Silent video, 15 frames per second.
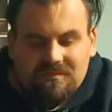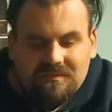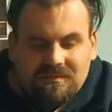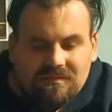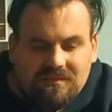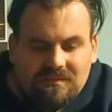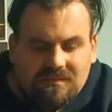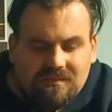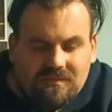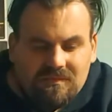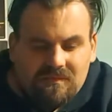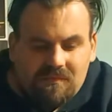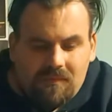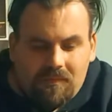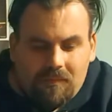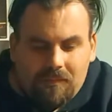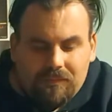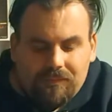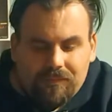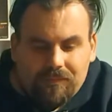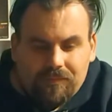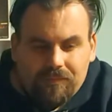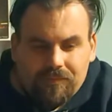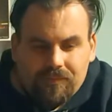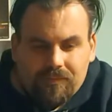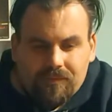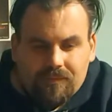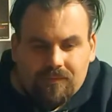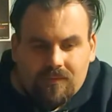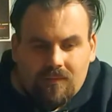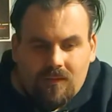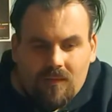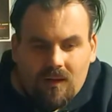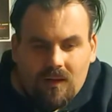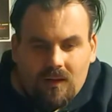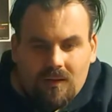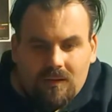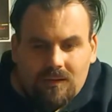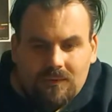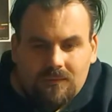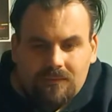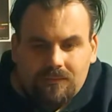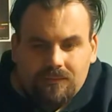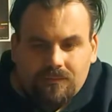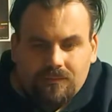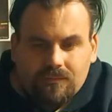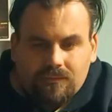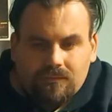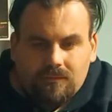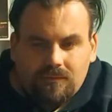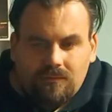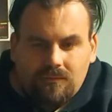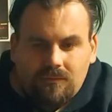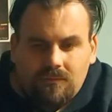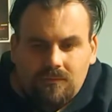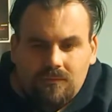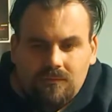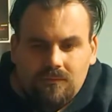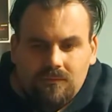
(silent)